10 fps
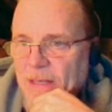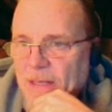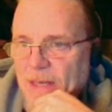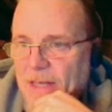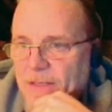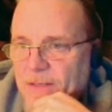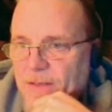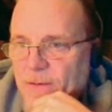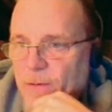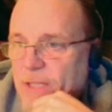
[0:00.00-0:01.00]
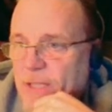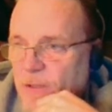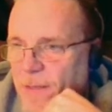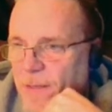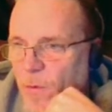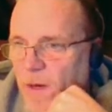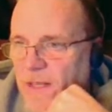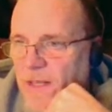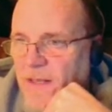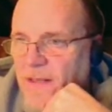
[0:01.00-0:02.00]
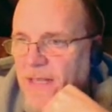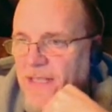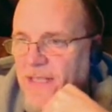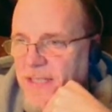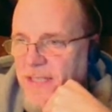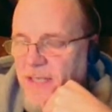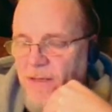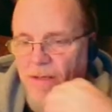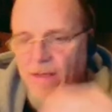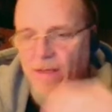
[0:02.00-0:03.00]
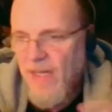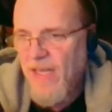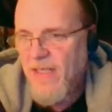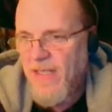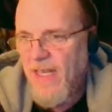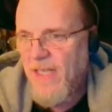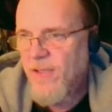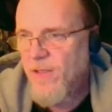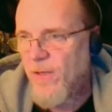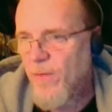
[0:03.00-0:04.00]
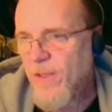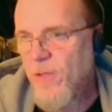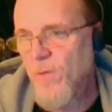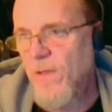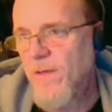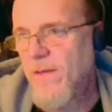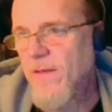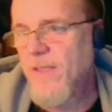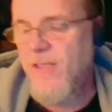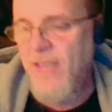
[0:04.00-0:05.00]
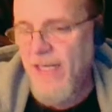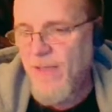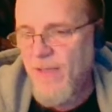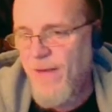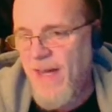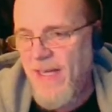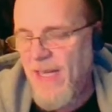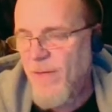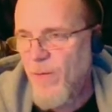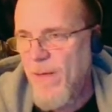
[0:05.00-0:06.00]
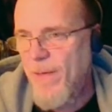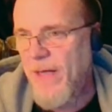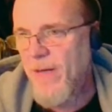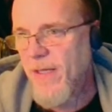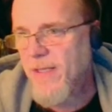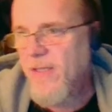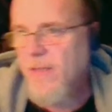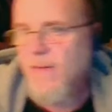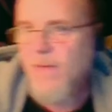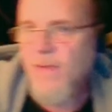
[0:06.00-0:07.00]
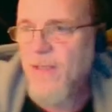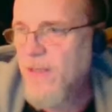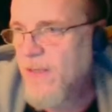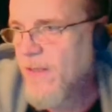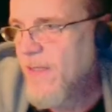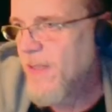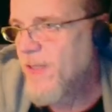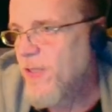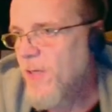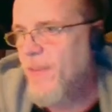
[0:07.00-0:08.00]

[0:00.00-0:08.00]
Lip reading: As Rachel #1 and Dizzy engage in the ritual to sanctify and rebury this illegitimate